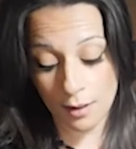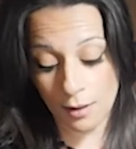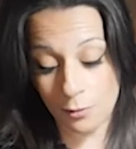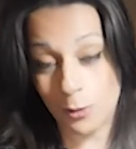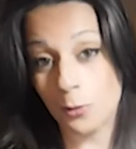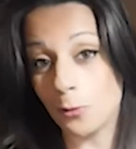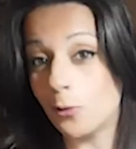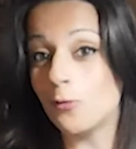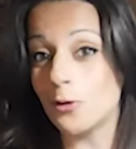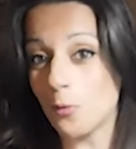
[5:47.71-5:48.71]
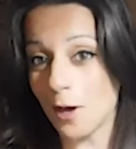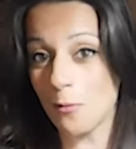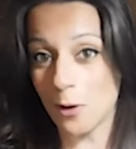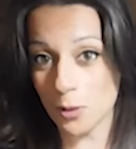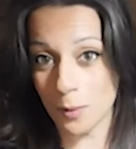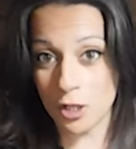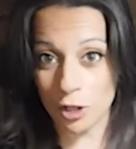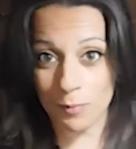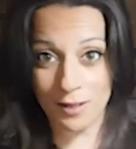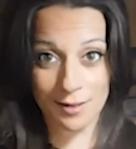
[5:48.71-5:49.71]
It'd be cool if you went and watched my
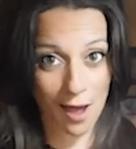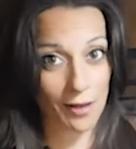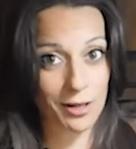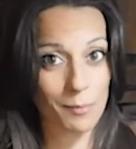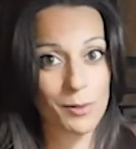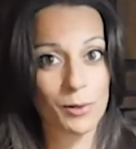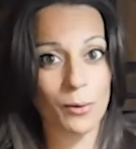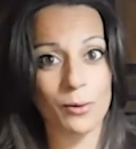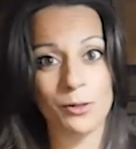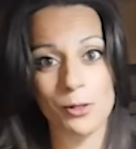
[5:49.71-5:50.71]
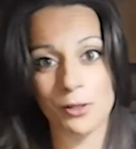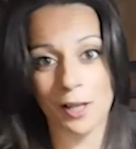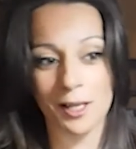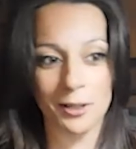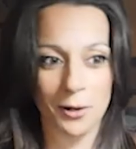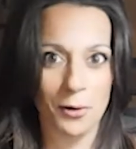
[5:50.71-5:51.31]
chickpea salad episode, and you can, like,